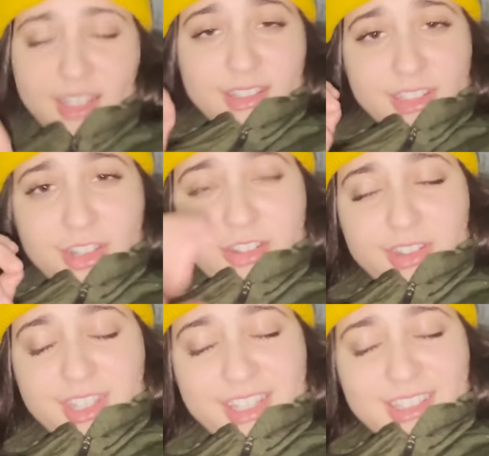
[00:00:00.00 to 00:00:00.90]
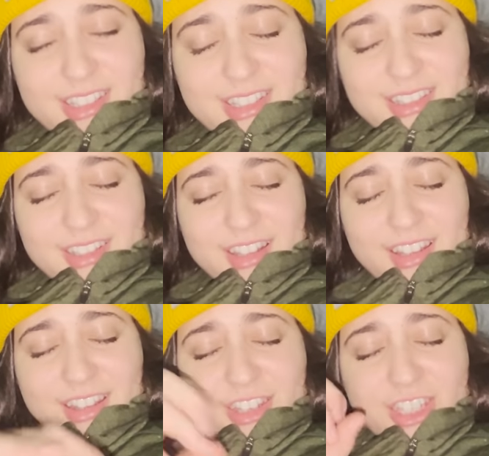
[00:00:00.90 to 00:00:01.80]
Another thing is
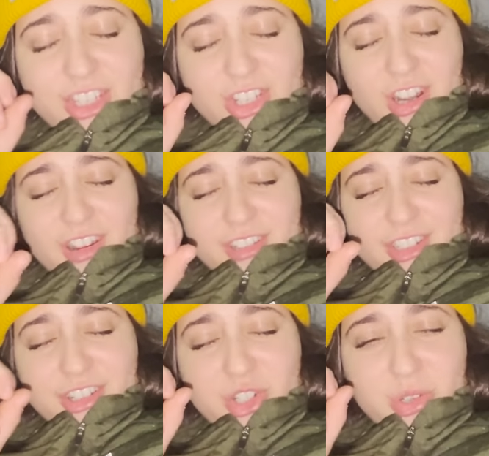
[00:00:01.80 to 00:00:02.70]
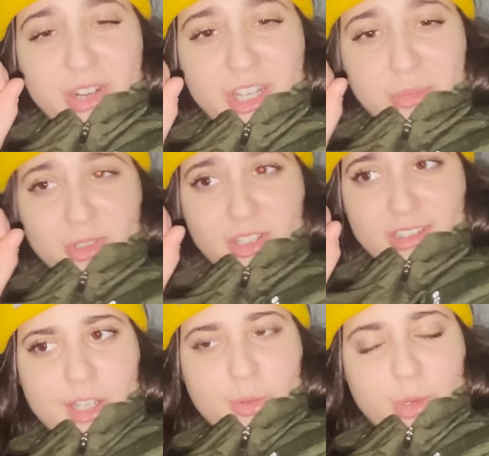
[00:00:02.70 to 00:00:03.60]
the stars are incredible.
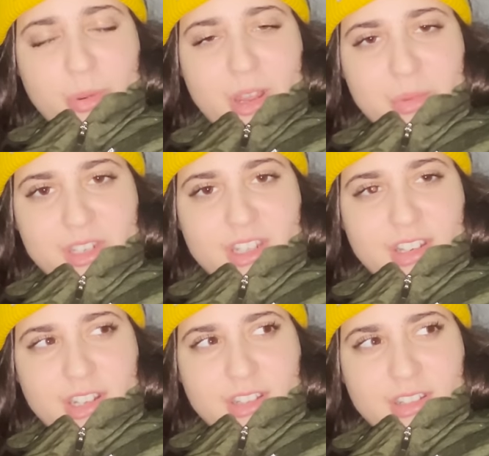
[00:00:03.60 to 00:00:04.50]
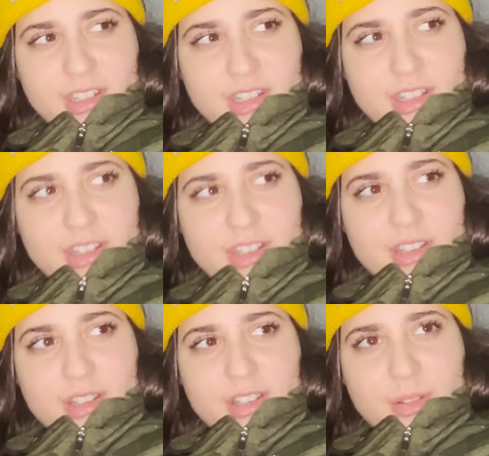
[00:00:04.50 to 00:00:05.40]
We're probably near
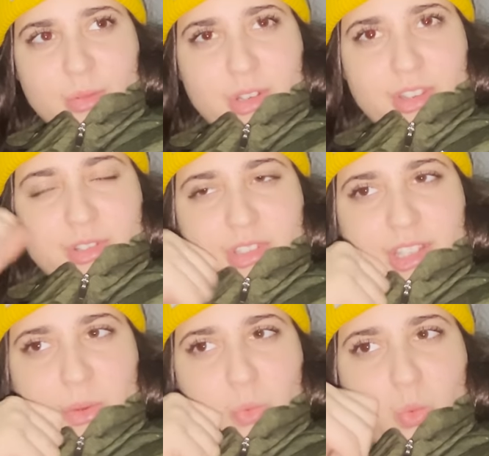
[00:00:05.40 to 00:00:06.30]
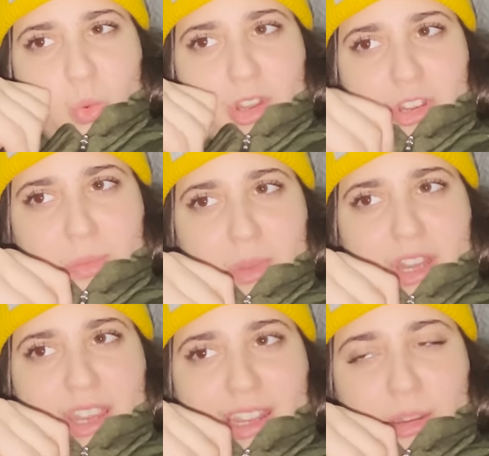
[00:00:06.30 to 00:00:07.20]
one of those like weird
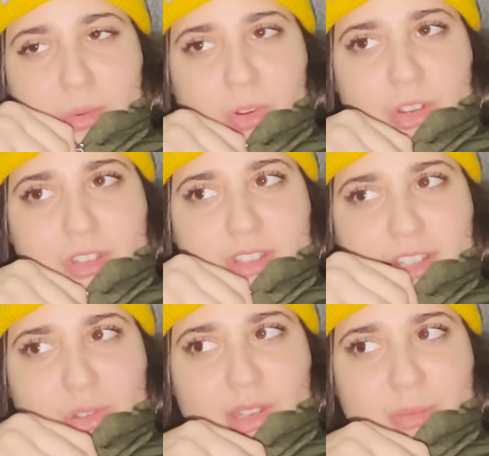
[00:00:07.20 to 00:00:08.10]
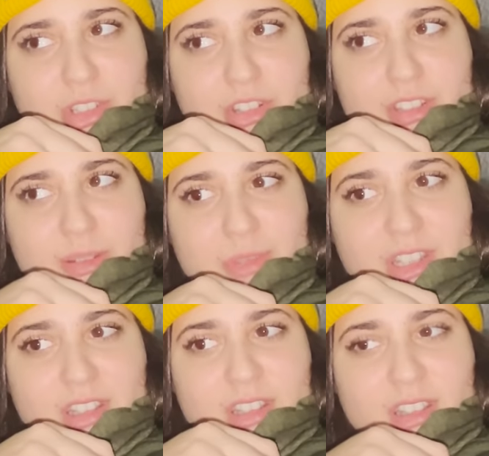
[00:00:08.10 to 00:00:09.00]
mini airports in New Hampshire or
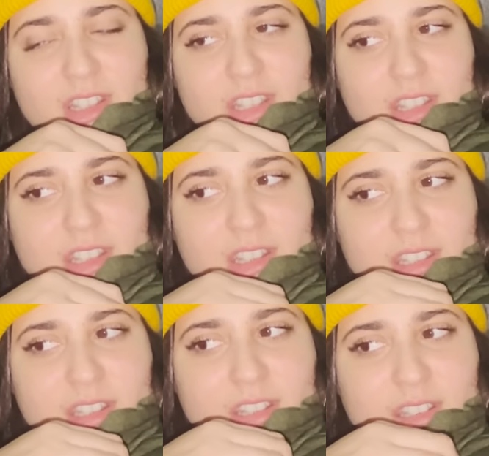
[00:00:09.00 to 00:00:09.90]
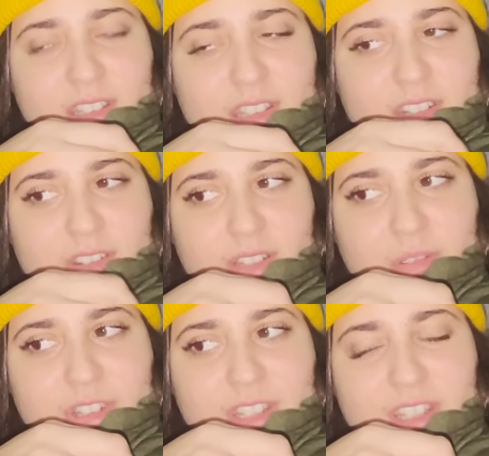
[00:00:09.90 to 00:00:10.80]
something. I don't know
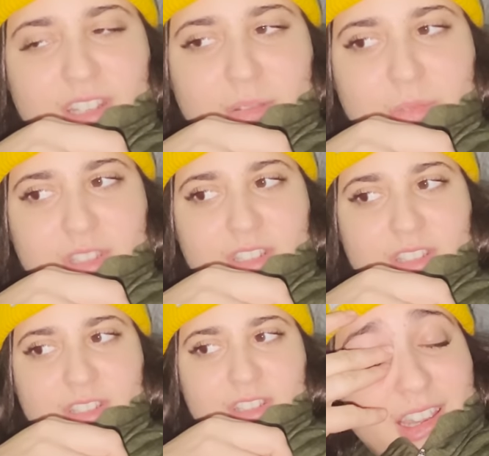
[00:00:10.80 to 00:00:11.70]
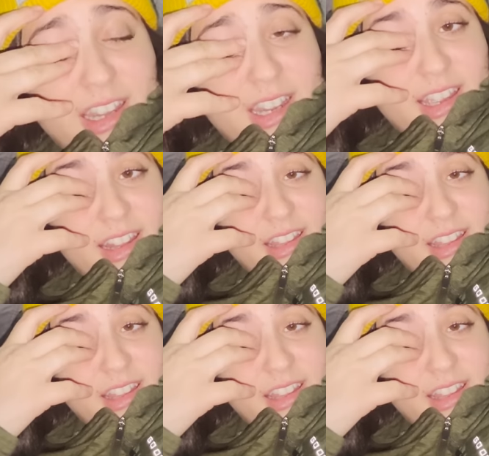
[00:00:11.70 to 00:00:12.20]
what that airplane is. I got